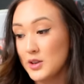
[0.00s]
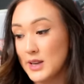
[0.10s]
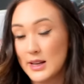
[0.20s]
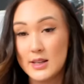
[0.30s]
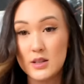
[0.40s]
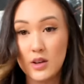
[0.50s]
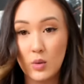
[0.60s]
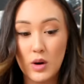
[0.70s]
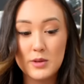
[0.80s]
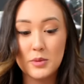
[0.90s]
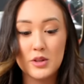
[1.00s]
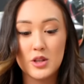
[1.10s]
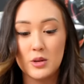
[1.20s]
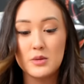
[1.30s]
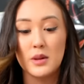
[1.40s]
daisies on the worm as well
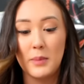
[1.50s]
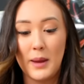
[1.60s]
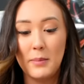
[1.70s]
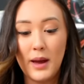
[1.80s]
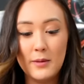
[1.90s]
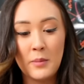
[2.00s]
too, with a paint pen.